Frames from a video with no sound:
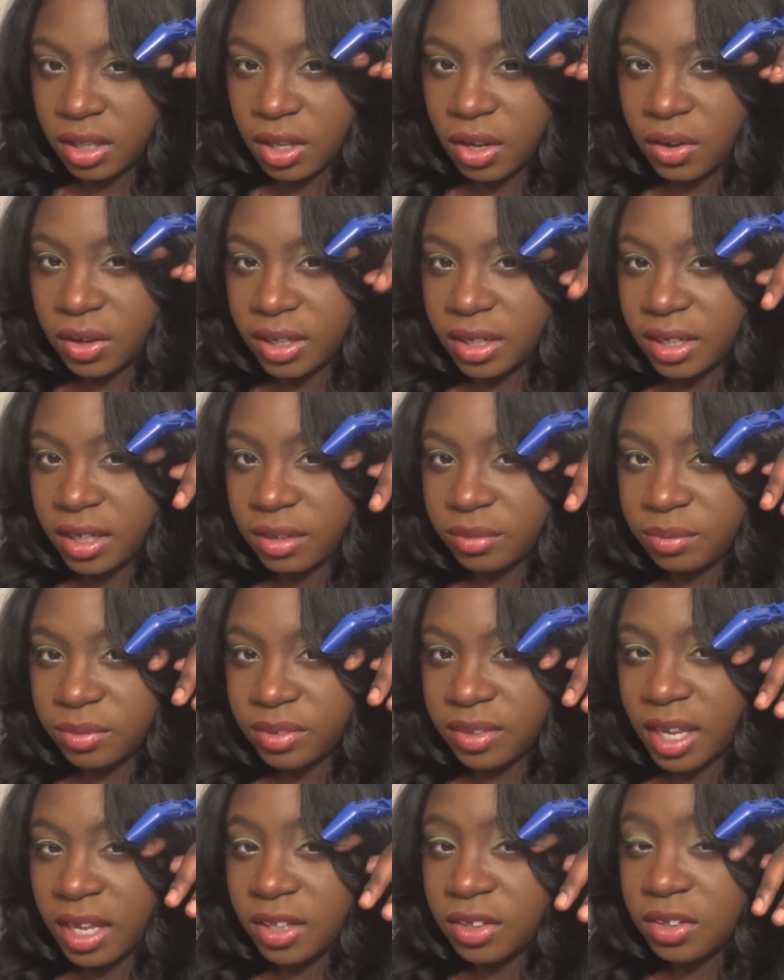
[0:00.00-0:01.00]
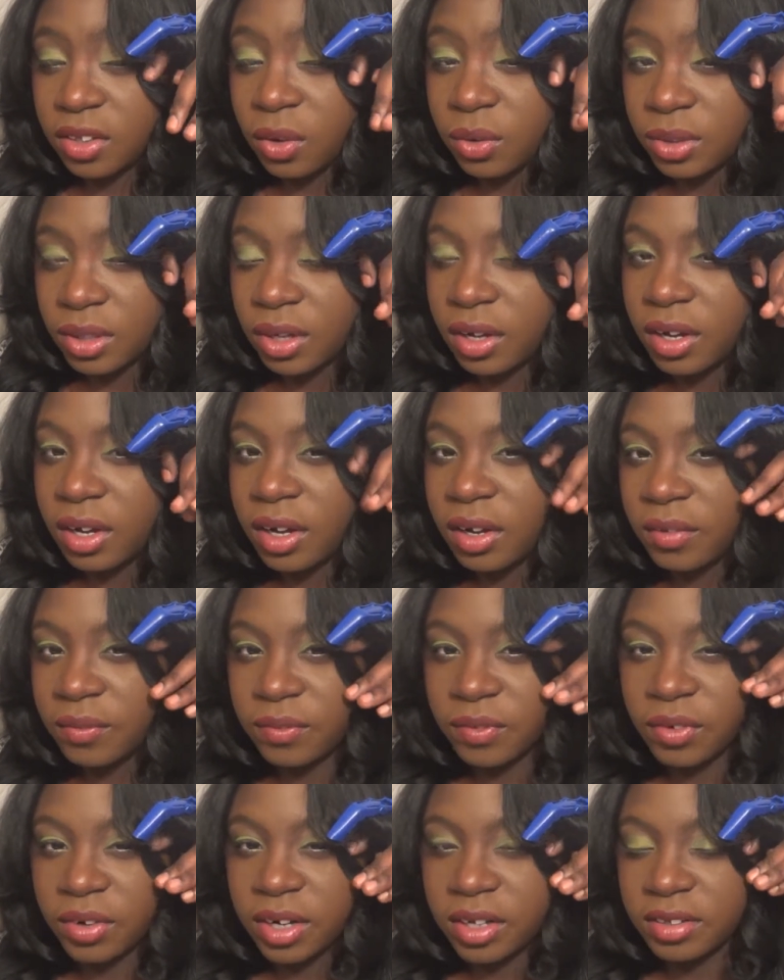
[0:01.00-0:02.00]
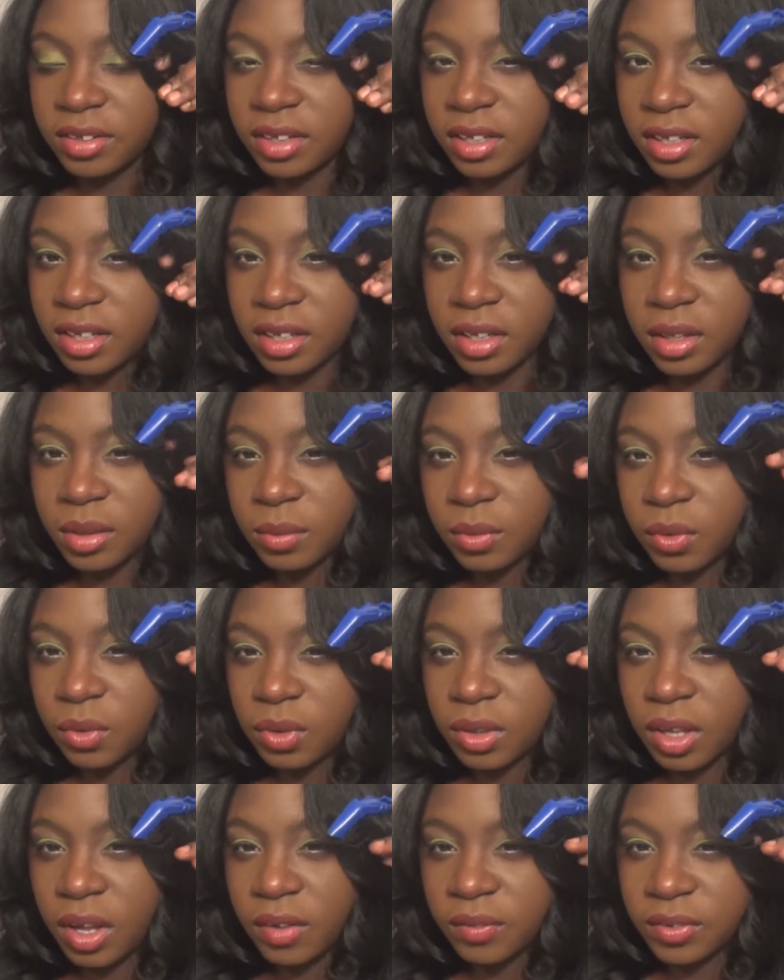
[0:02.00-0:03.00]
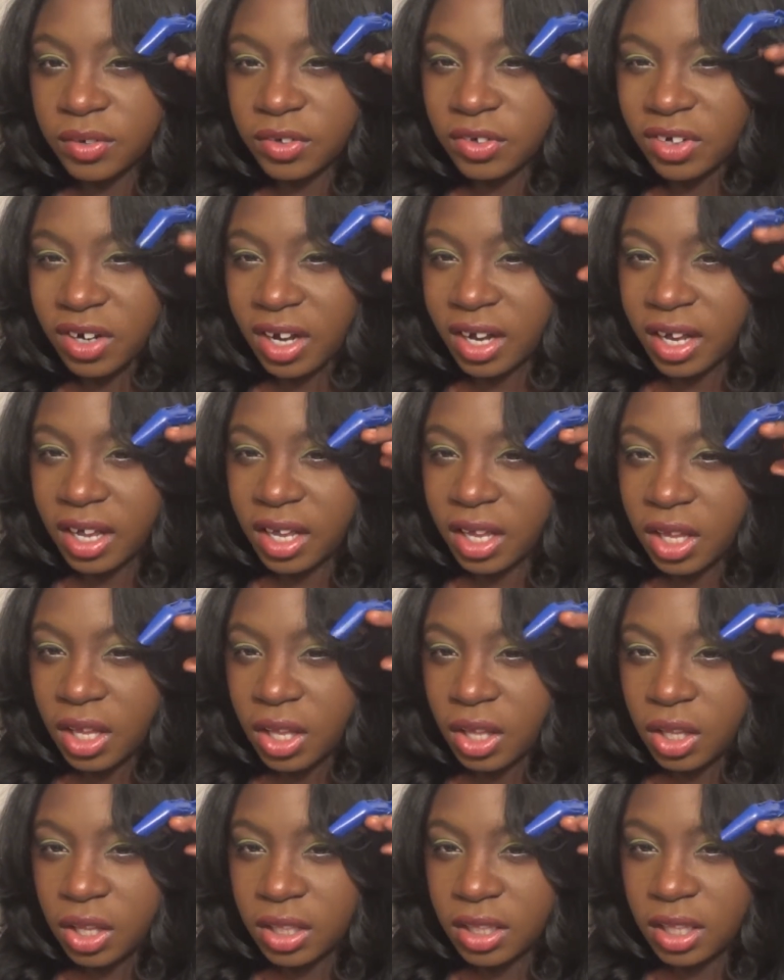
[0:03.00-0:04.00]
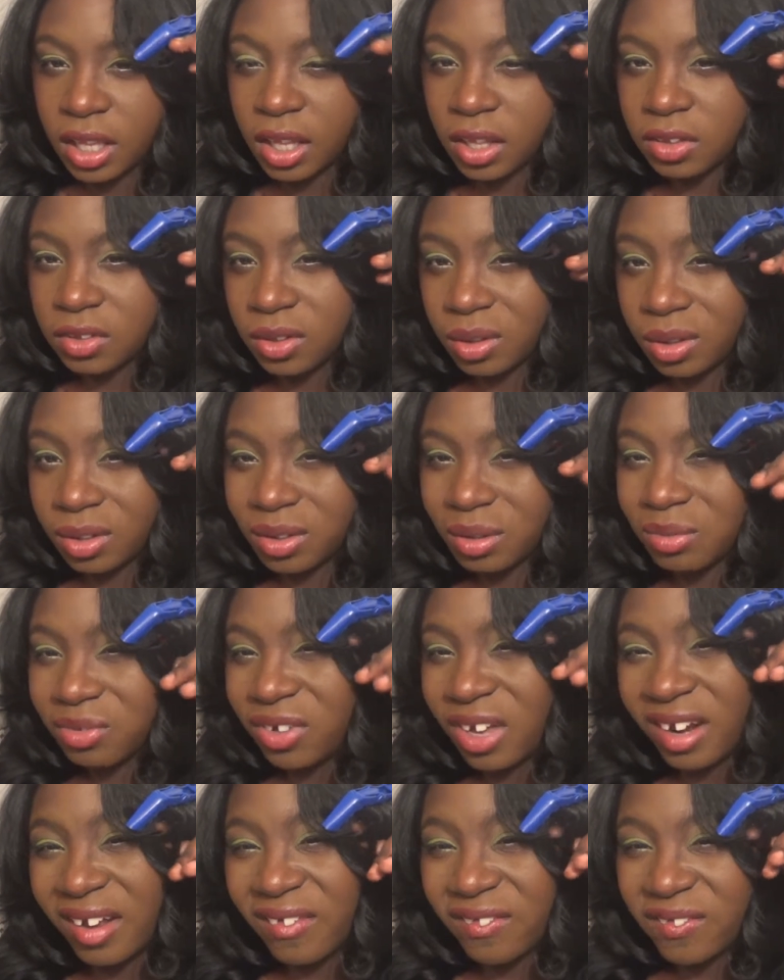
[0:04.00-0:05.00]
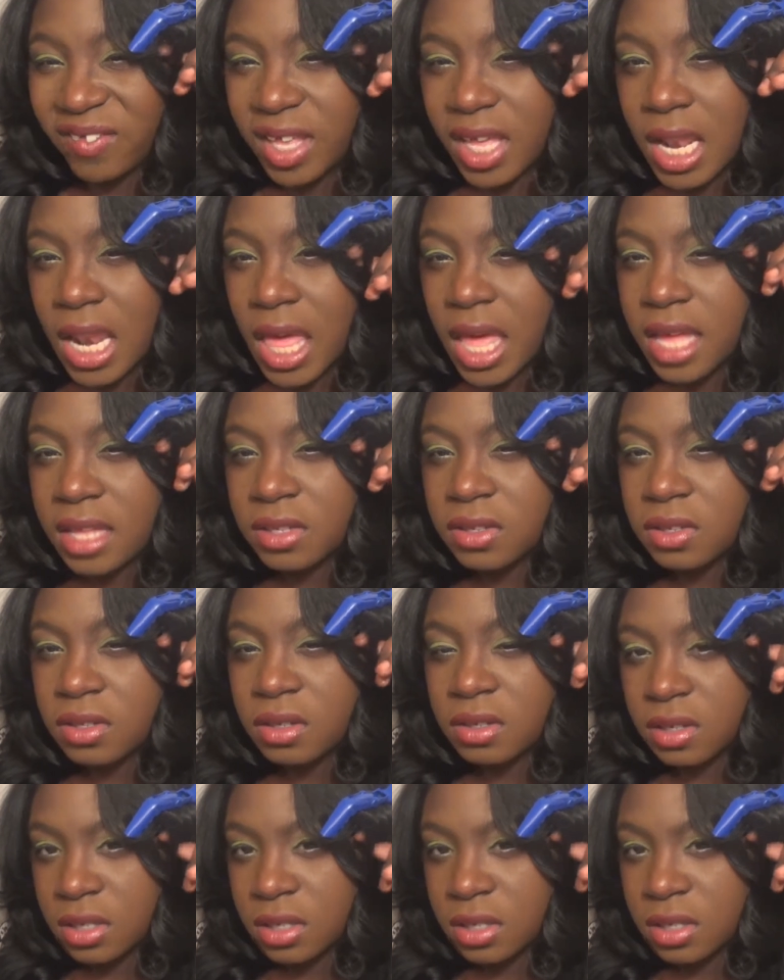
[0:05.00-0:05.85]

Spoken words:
going to take so long for it to cool off and dry. Yeah, so I'm trying to feel it,